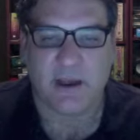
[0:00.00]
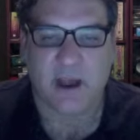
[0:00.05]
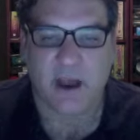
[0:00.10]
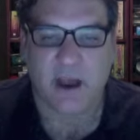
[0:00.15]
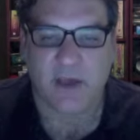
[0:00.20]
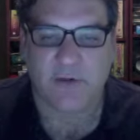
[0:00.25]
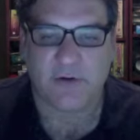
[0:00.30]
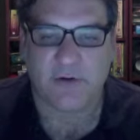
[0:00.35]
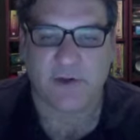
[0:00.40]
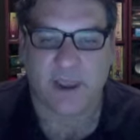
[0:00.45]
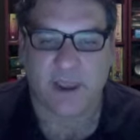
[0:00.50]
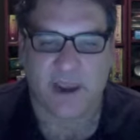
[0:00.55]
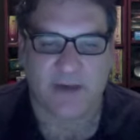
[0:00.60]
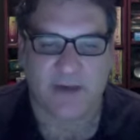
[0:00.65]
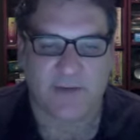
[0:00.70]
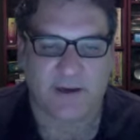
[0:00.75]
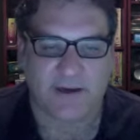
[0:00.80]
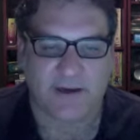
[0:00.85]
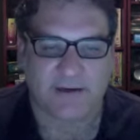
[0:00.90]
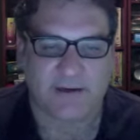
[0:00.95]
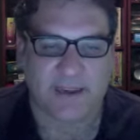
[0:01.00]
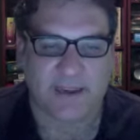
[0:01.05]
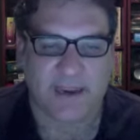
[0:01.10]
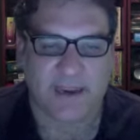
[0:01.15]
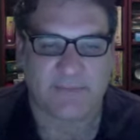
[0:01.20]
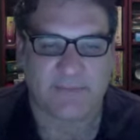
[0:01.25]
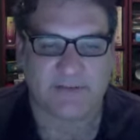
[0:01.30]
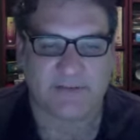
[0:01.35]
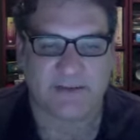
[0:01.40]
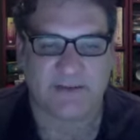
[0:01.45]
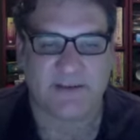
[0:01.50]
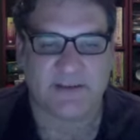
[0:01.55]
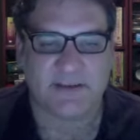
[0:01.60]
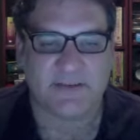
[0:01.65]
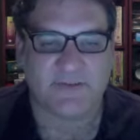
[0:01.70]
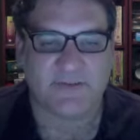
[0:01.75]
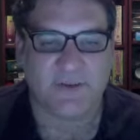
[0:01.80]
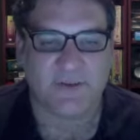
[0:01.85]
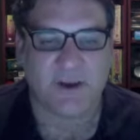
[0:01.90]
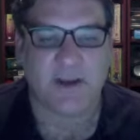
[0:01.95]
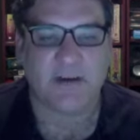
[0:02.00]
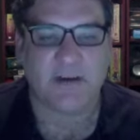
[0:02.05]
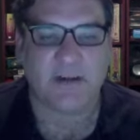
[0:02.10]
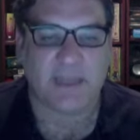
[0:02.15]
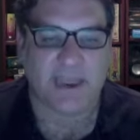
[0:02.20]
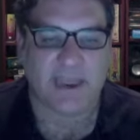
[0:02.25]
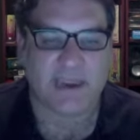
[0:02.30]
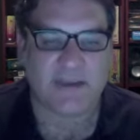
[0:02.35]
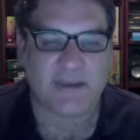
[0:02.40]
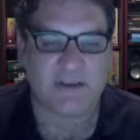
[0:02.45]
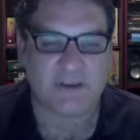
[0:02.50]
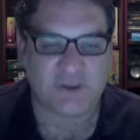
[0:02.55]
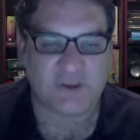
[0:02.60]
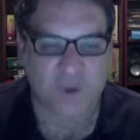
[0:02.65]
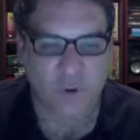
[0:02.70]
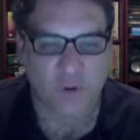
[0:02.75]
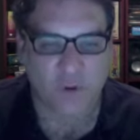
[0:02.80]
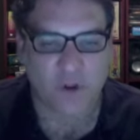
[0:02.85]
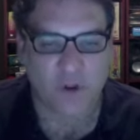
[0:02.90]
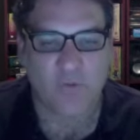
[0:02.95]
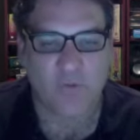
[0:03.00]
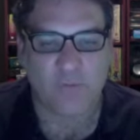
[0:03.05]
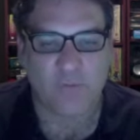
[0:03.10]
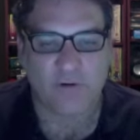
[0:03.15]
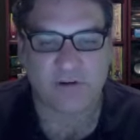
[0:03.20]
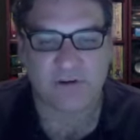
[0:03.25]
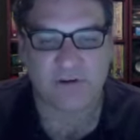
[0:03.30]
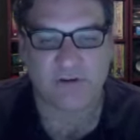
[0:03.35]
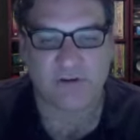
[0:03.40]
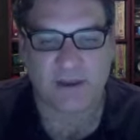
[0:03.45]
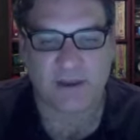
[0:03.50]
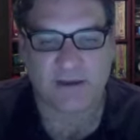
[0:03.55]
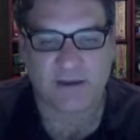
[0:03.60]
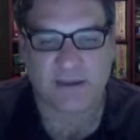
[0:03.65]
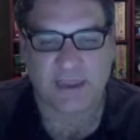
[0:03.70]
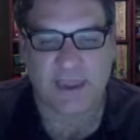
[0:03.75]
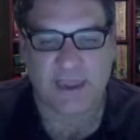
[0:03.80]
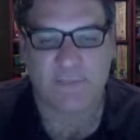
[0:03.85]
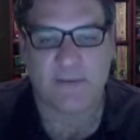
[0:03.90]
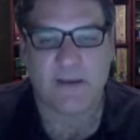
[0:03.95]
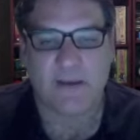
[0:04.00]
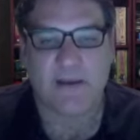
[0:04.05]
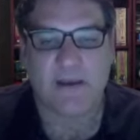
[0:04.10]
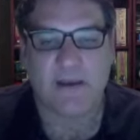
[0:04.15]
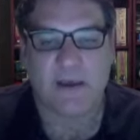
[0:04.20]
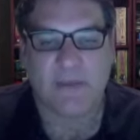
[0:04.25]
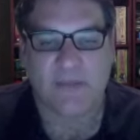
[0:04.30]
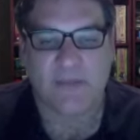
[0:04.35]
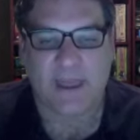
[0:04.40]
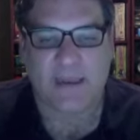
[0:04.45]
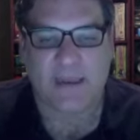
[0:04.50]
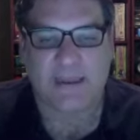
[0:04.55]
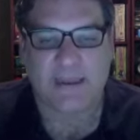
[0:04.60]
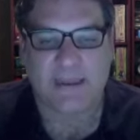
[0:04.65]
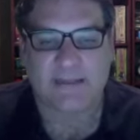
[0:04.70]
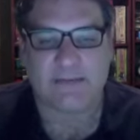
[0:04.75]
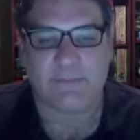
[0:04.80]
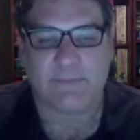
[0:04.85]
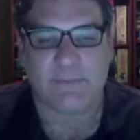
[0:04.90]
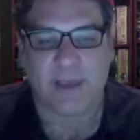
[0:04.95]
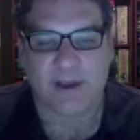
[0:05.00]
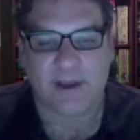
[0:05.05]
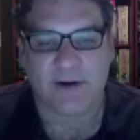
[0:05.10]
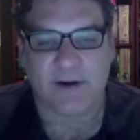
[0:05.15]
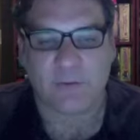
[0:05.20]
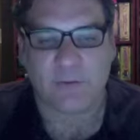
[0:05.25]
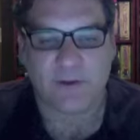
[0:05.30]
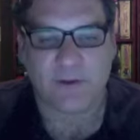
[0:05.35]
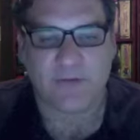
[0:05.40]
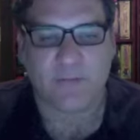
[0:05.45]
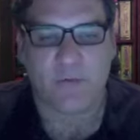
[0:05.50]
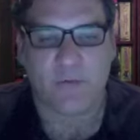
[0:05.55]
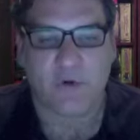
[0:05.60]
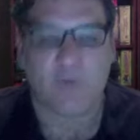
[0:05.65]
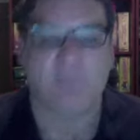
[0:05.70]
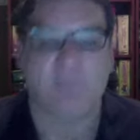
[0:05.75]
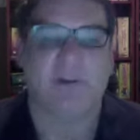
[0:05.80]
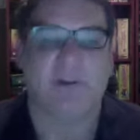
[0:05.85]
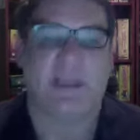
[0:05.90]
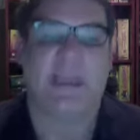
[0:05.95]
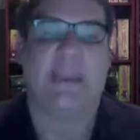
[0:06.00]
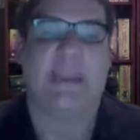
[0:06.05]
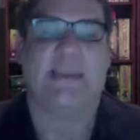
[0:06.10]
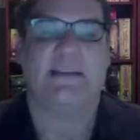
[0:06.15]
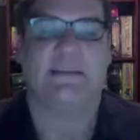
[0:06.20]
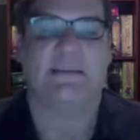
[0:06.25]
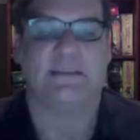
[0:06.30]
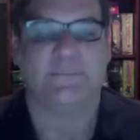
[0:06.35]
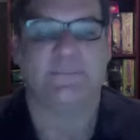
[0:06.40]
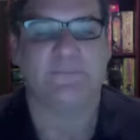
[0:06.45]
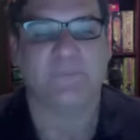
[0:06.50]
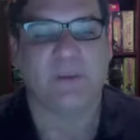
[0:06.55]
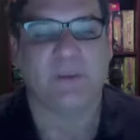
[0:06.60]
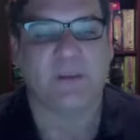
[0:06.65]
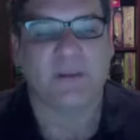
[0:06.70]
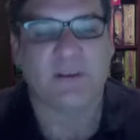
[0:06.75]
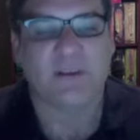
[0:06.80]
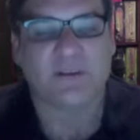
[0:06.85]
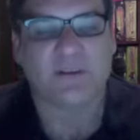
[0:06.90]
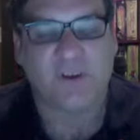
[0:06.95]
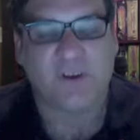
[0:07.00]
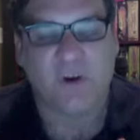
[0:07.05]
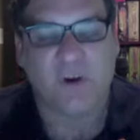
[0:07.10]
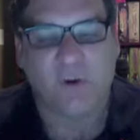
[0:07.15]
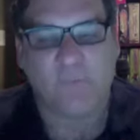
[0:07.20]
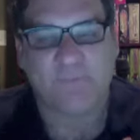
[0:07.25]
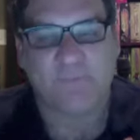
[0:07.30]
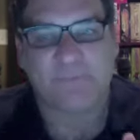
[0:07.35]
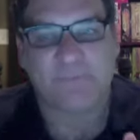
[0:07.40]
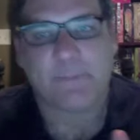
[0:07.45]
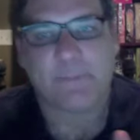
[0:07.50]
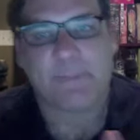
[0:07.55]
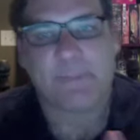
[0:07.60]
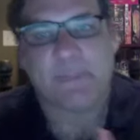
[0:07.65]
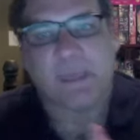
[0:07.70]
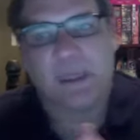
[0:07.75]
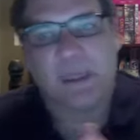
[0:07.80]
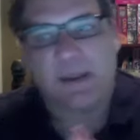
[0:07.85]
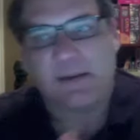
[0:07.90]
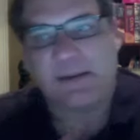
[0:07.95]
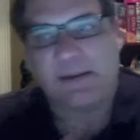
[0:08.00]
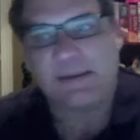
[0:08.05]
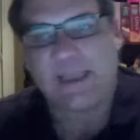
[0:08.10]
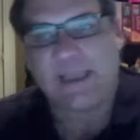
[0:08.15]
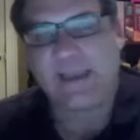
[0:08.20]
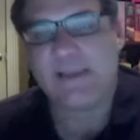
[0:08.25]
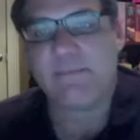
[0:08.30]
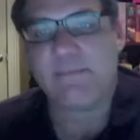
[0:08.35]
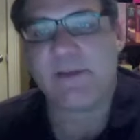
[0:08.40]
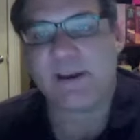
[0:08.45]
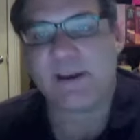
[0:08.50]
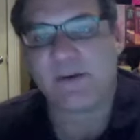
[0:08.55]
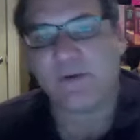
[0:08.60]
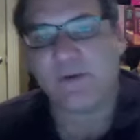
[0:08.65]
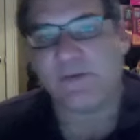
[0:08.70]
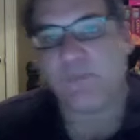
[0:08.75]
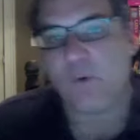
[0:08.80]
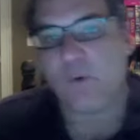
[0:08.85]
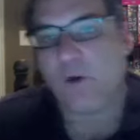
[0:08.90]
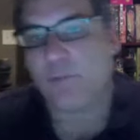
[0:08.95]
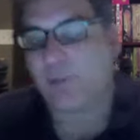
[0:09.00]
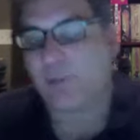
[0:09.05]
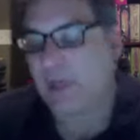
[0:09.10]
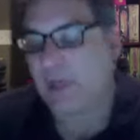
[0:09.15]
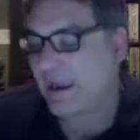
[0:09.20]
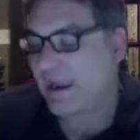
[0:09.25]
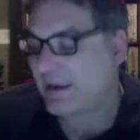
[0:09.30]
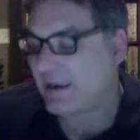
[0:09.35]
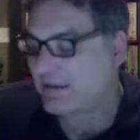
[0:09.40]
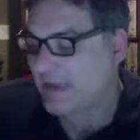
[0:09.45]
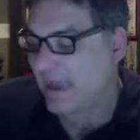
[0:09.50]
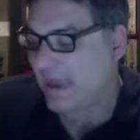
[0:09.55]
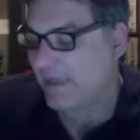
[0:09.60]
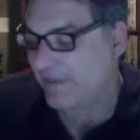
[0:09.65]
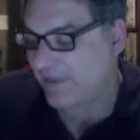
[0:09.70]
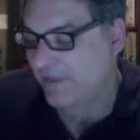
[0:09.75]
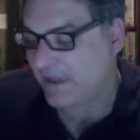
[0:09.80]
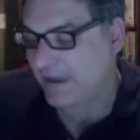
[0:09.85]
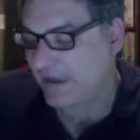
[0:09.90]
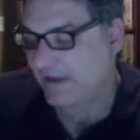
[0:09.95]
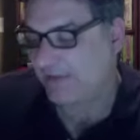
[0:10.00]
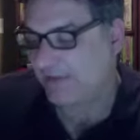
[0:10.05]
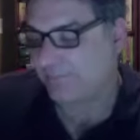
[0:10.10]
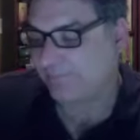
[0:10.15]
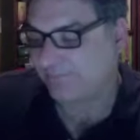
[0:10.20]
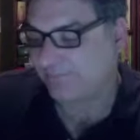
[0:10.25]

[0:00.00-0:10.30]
other 9 rated games. This is fun, light, solo push your luck game that gets better with more plays. So getting better with more plays, I think,